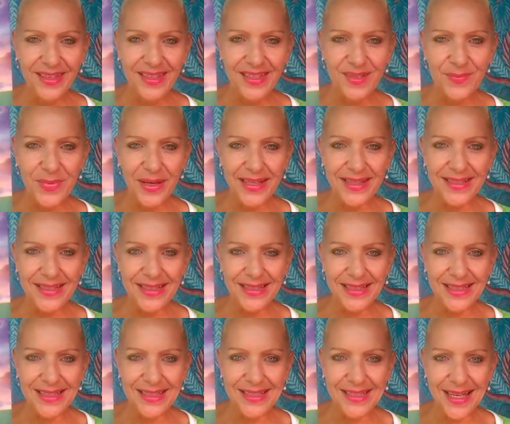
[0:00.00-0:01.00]
It's
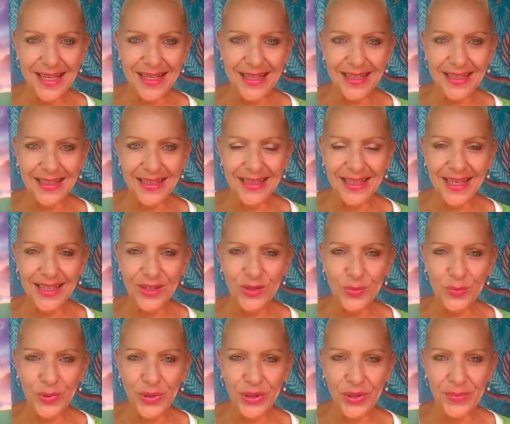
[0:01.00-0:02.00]
basically saying that
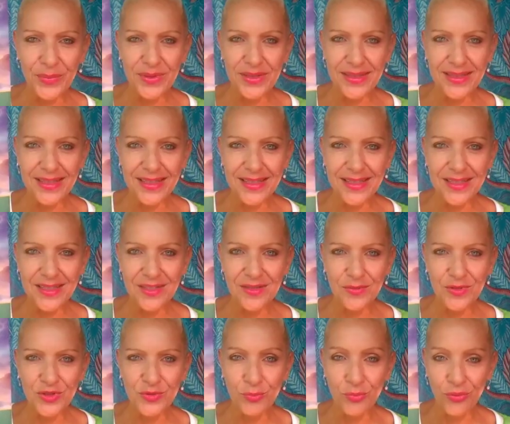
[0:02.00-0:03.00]
your purpose is
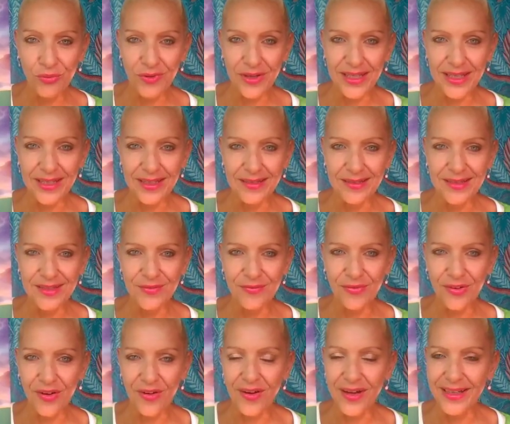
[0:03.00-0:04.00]
to bring
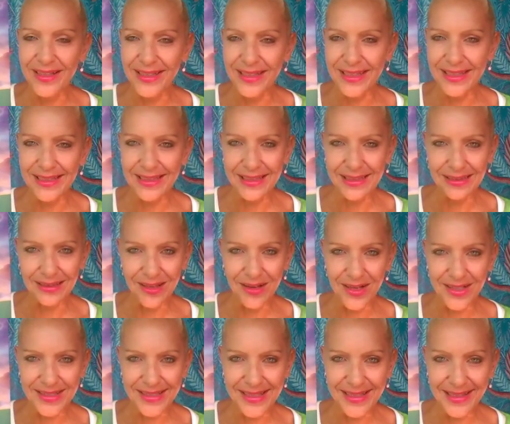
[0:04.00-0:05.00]
divine healing,
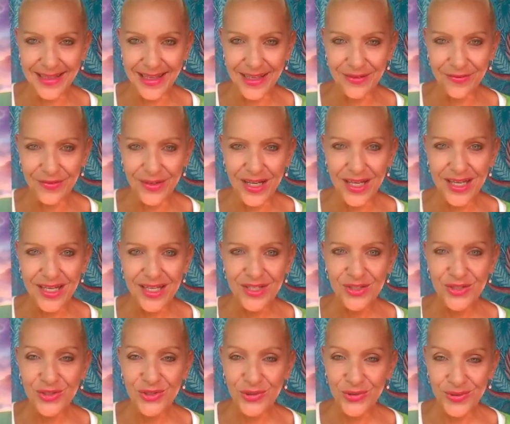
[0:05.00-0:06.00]
light, and love
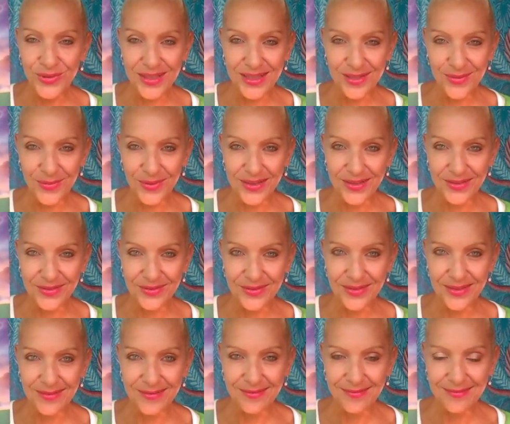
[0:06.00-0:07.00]
to this world.
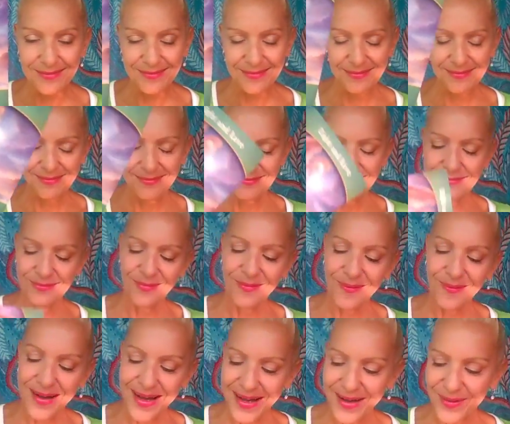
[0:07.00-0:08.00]

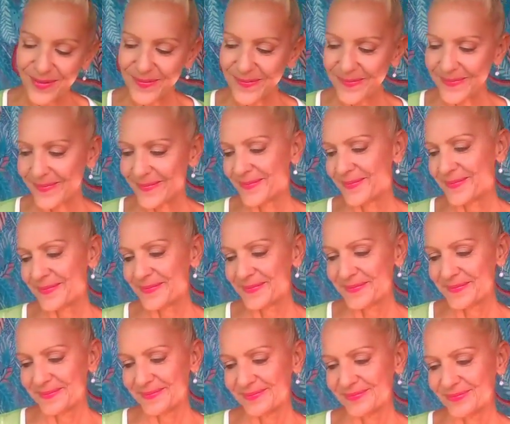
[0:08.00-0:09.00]
Wow.
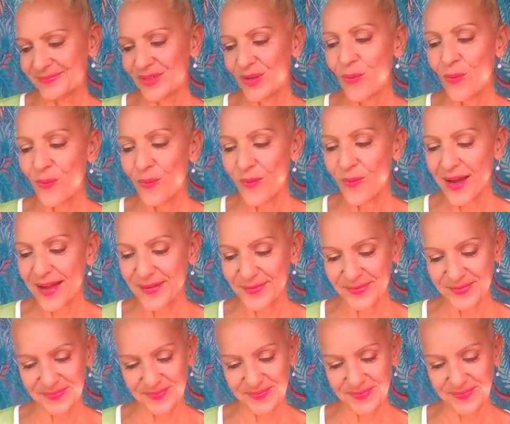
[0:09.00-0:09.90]
Wow.